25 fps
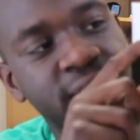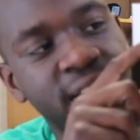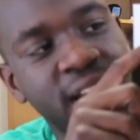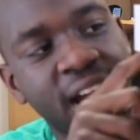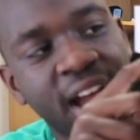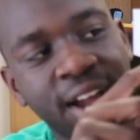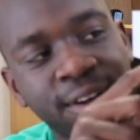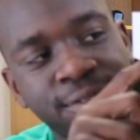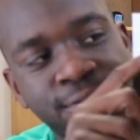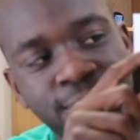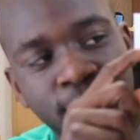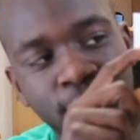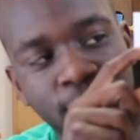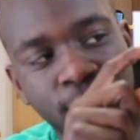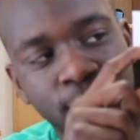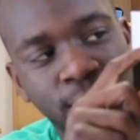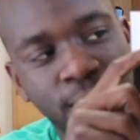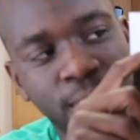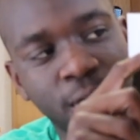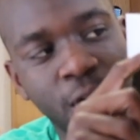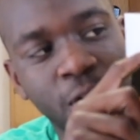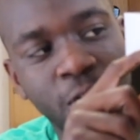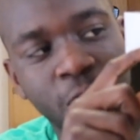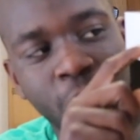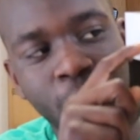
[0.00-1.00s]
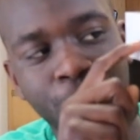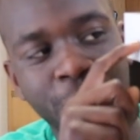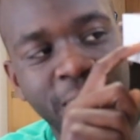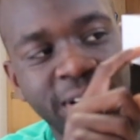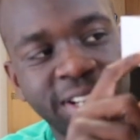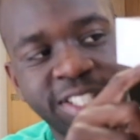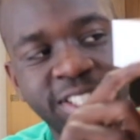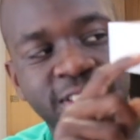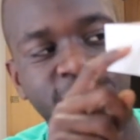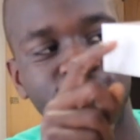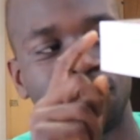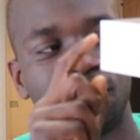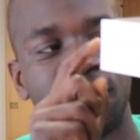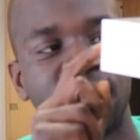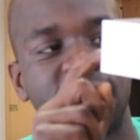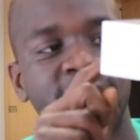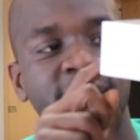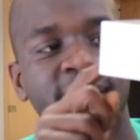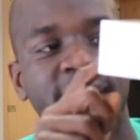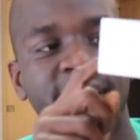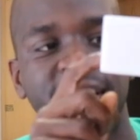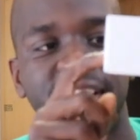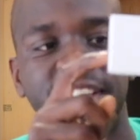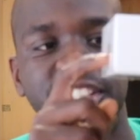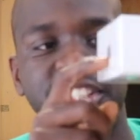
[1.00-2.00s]
the iPhone logo, but it's in
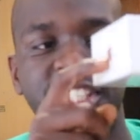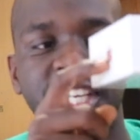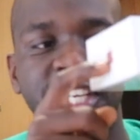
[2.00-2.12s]
red, and it